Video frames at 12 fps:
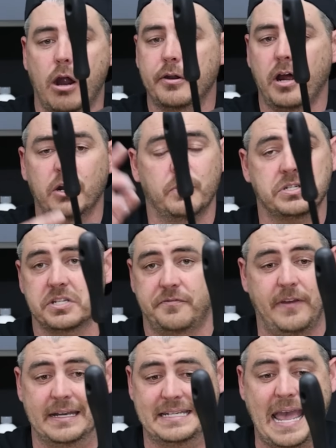guard on it, which is
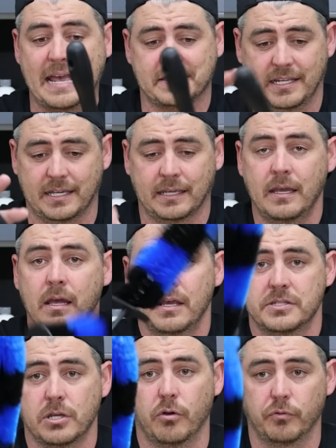fantastic.
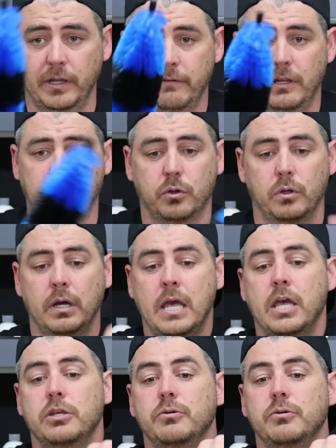So really, really cool.